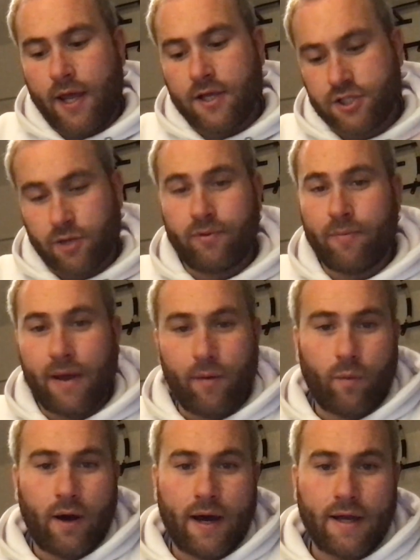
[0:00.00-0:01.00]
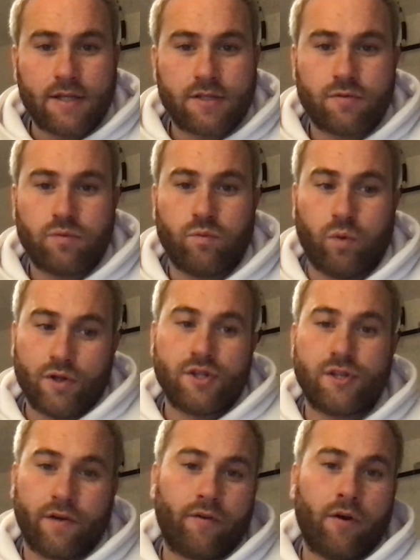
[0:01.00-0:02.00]
supplement wise
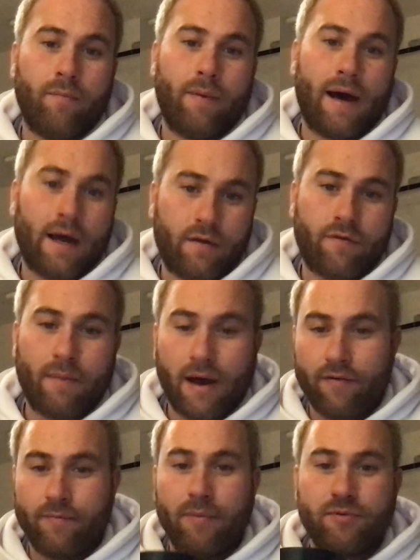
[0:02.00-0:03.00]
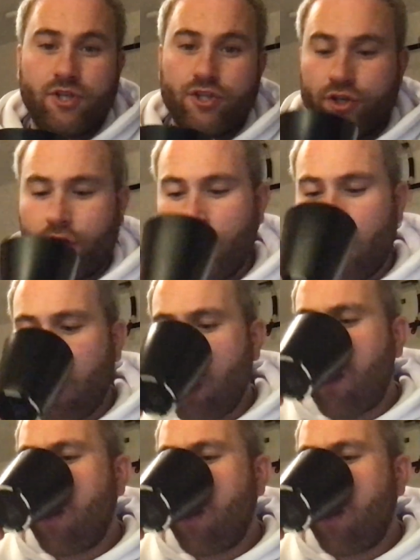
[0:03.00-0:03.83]
once I've come back from having my procedure done?